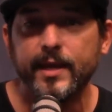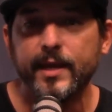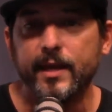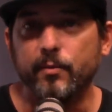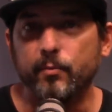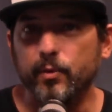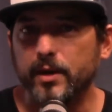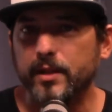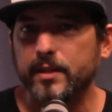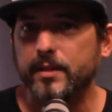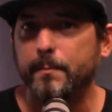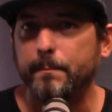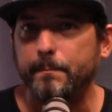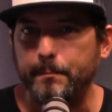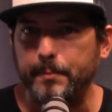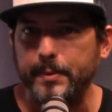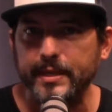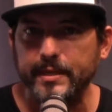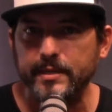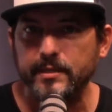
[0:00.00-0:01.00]
And one of the
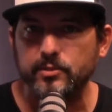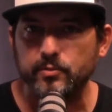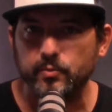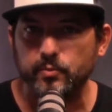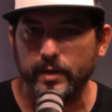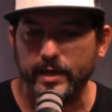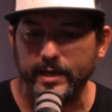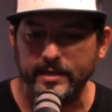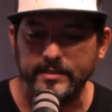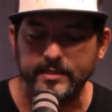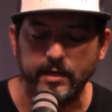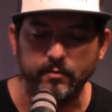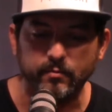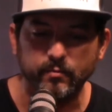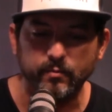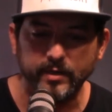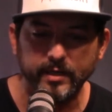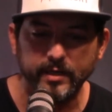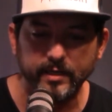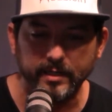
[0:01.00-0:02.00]
biggest ways that
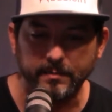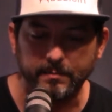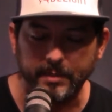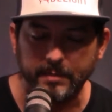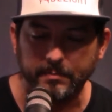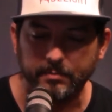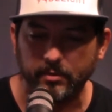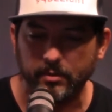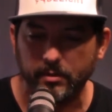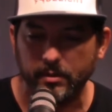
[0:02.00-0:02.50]
really people